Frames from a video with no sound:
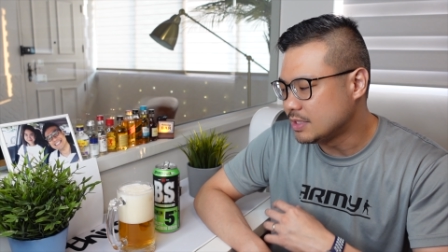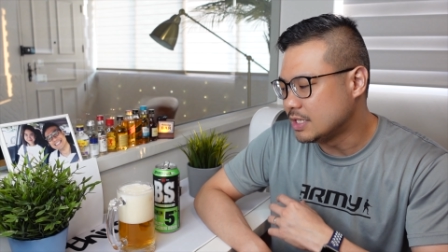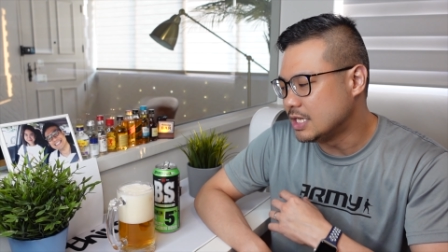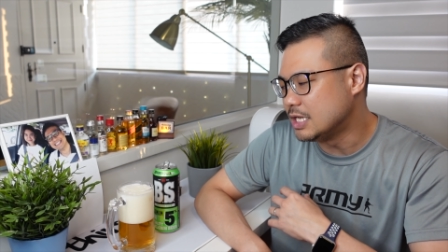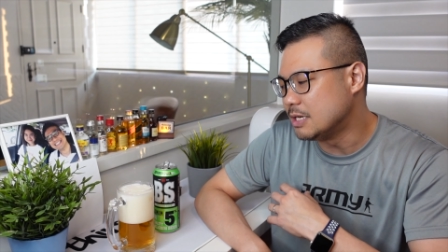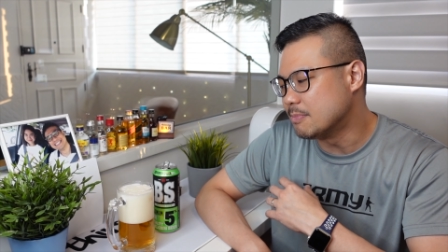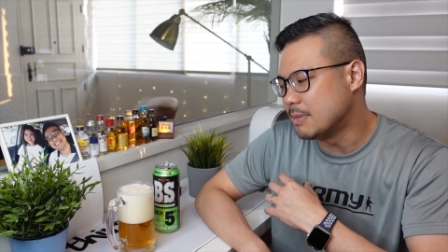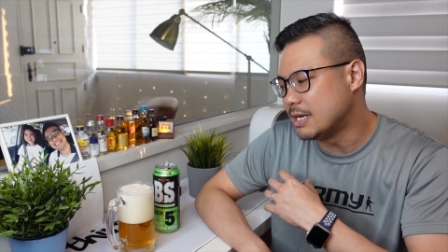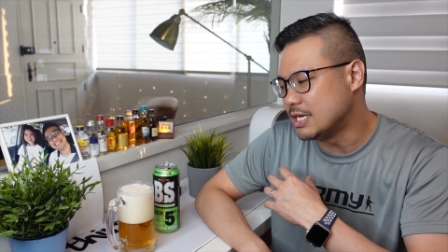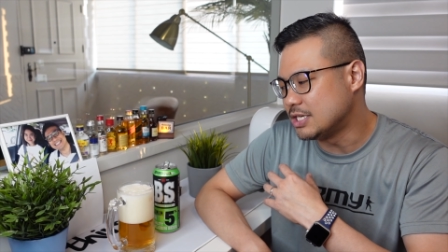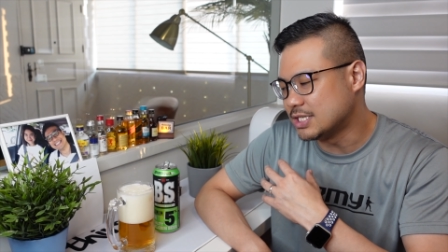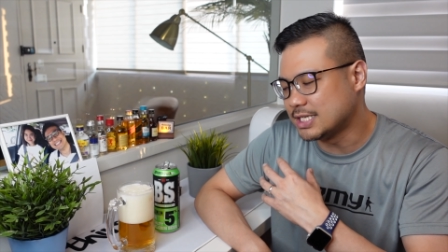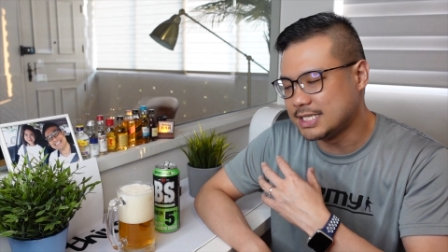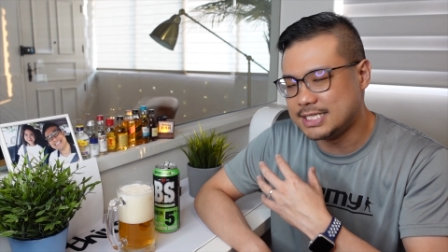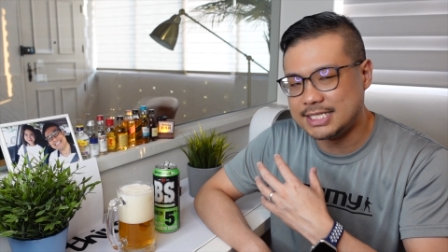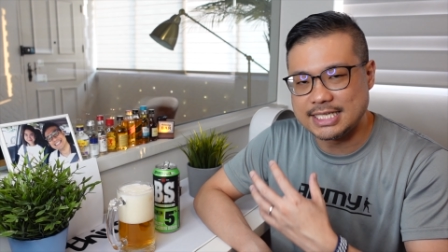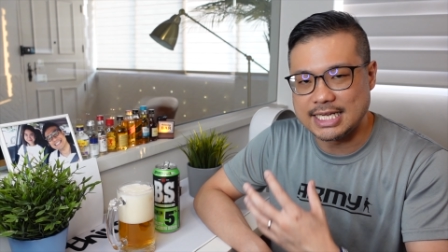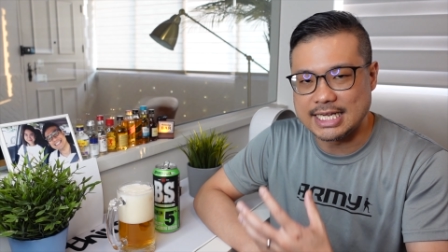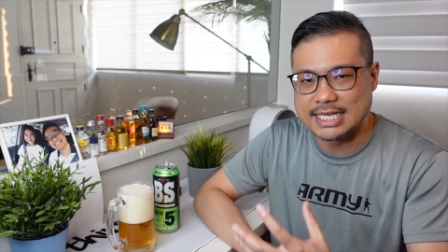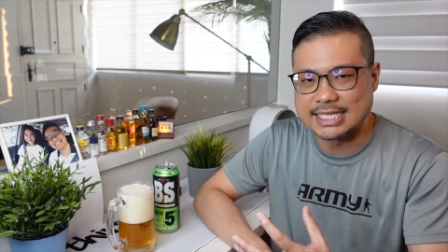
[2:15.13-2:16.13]
It might
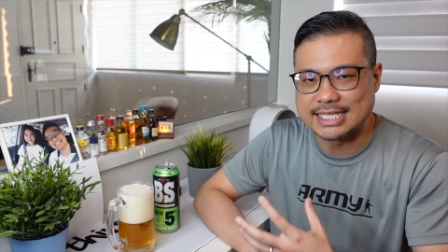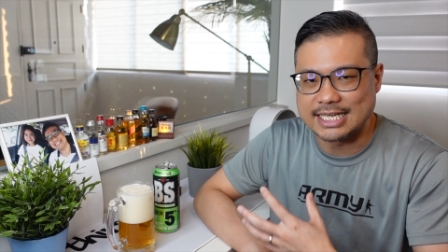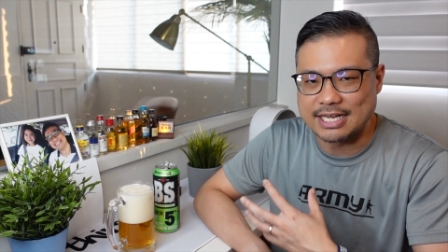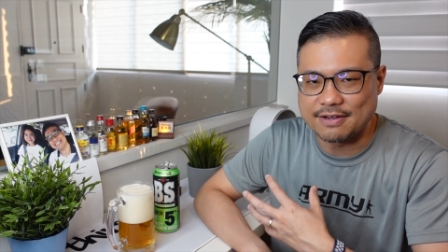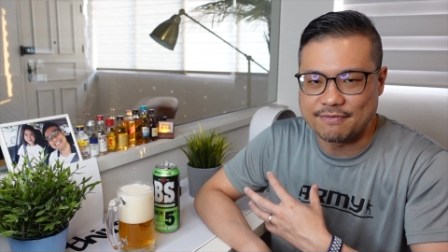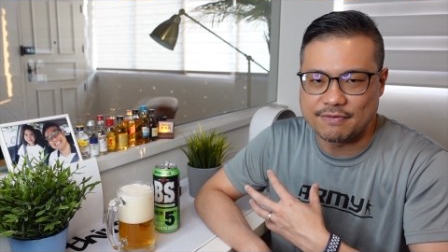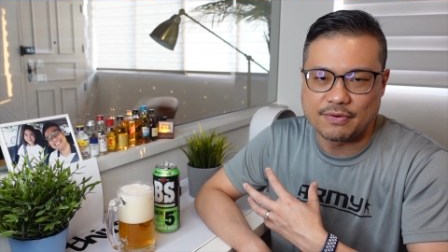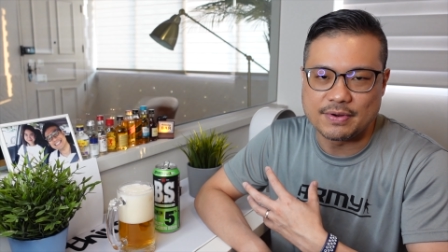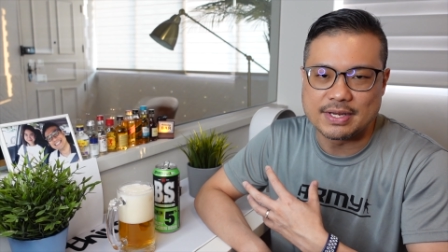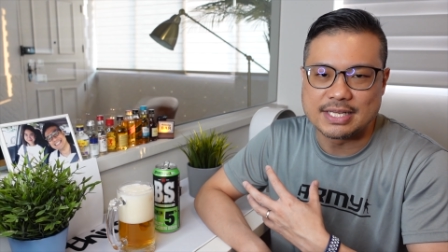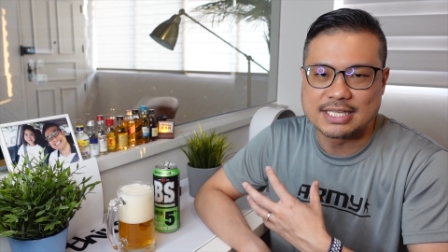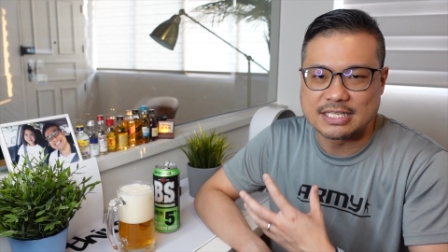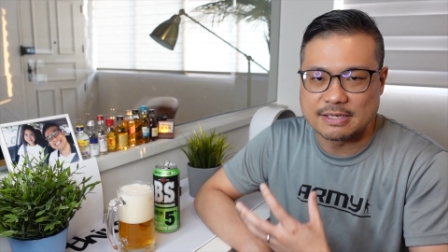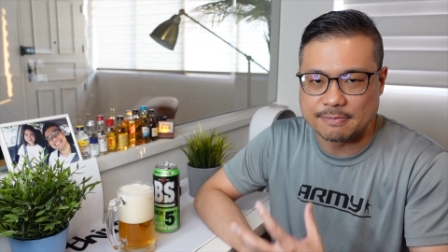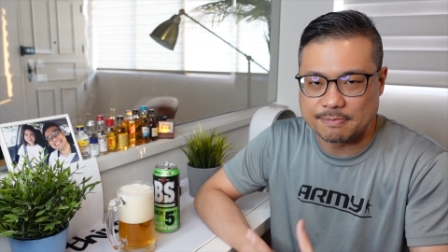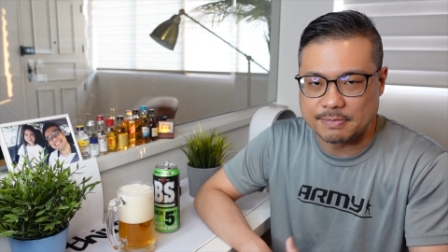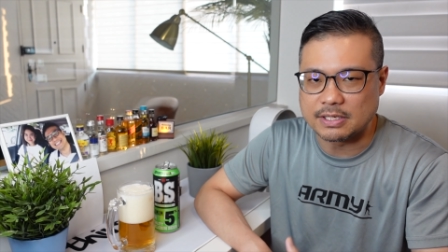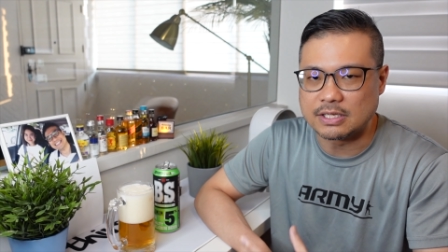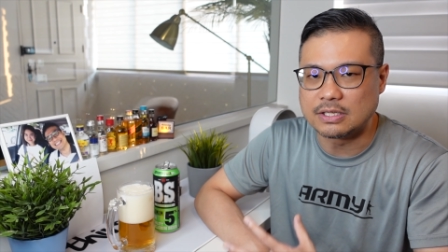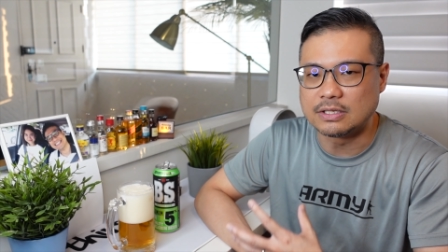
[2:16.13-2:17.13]
just taste like a very
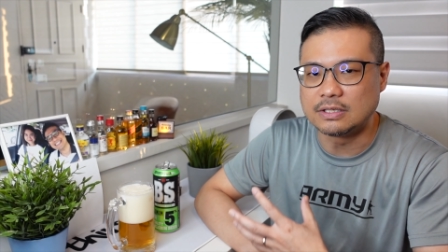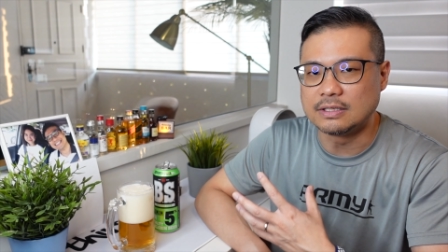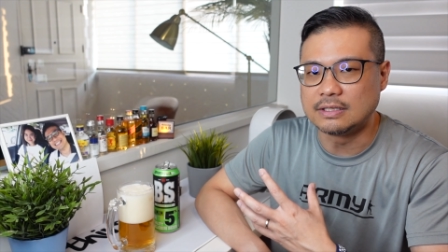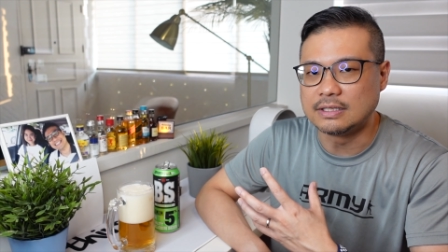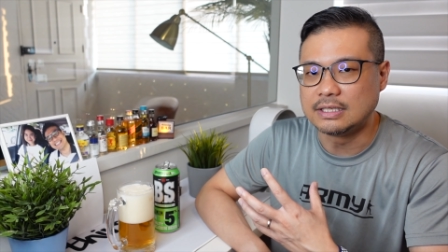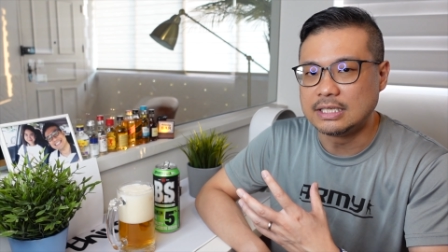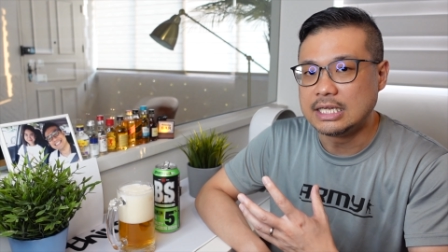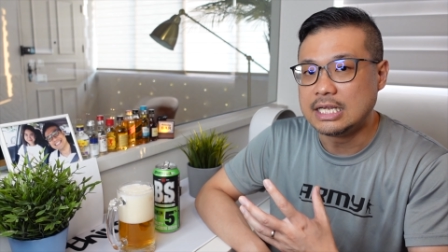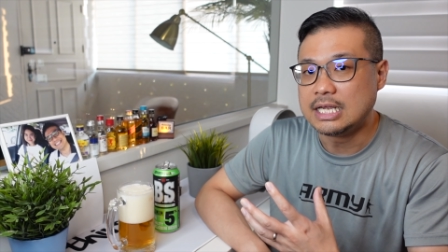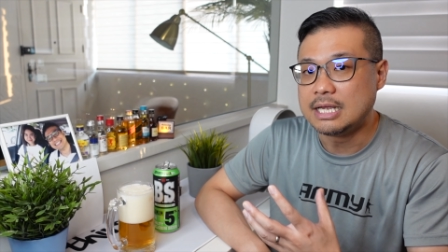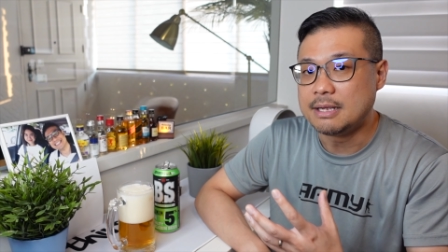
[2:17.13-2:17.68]
typical